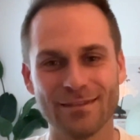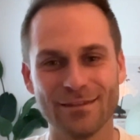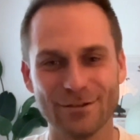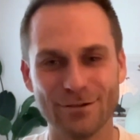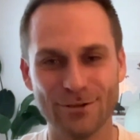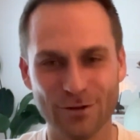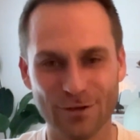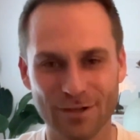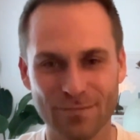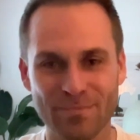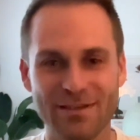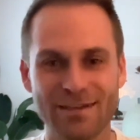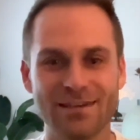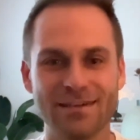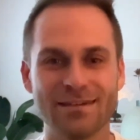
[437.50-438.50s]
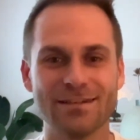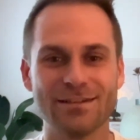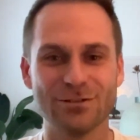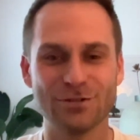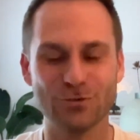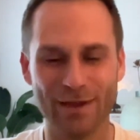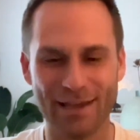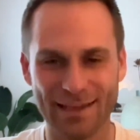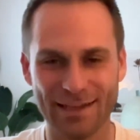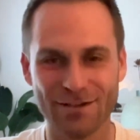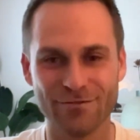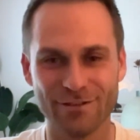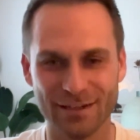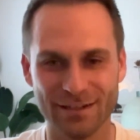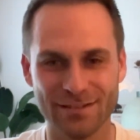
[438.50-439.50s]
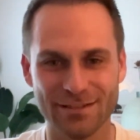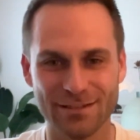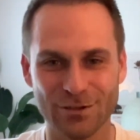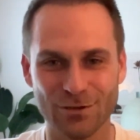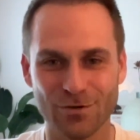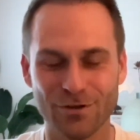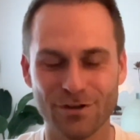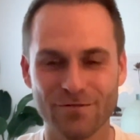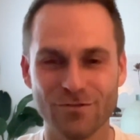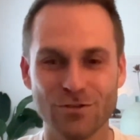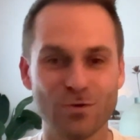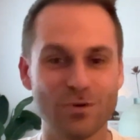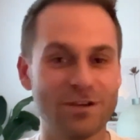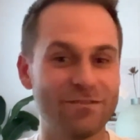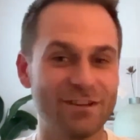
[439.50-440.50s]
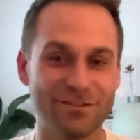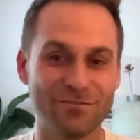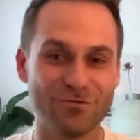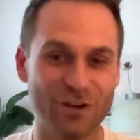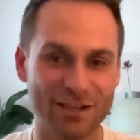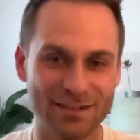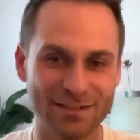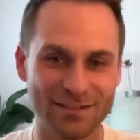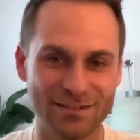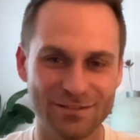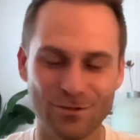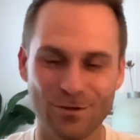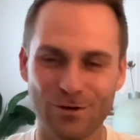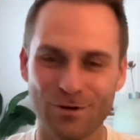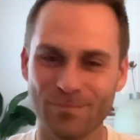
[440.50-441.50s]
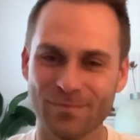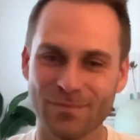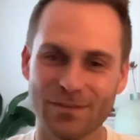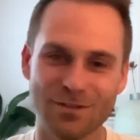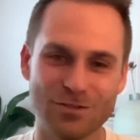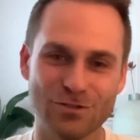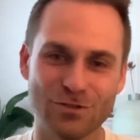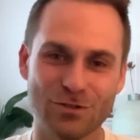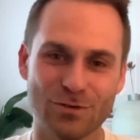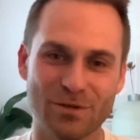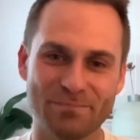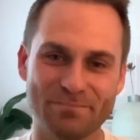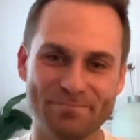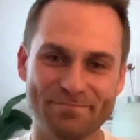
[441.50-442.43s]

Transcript: you're going to be drained of energy, or if you don't have any friends or so on.